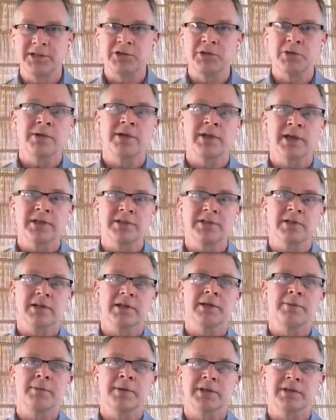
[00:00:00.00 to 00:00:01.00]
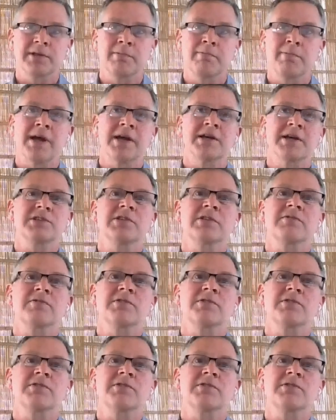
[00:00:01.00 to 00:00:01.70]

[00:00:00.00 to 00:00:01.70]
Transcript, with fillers: doing that to limit the massive